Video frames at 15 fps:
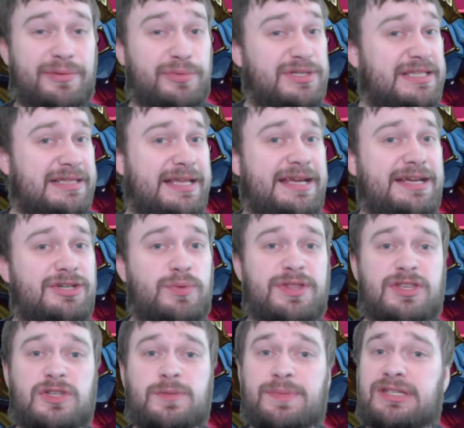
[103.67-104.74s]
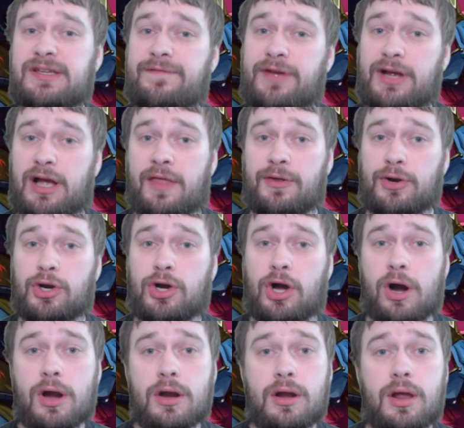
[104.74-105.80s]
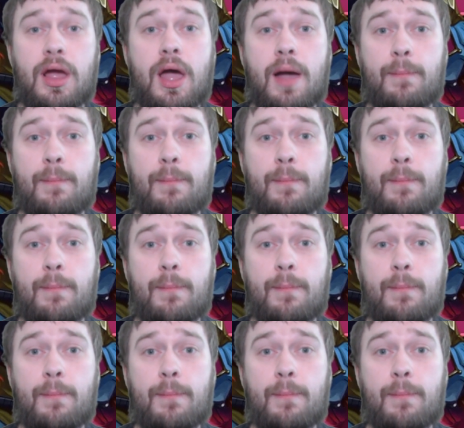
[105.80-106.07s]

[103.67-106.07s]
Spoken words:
that was linked with a specific other card,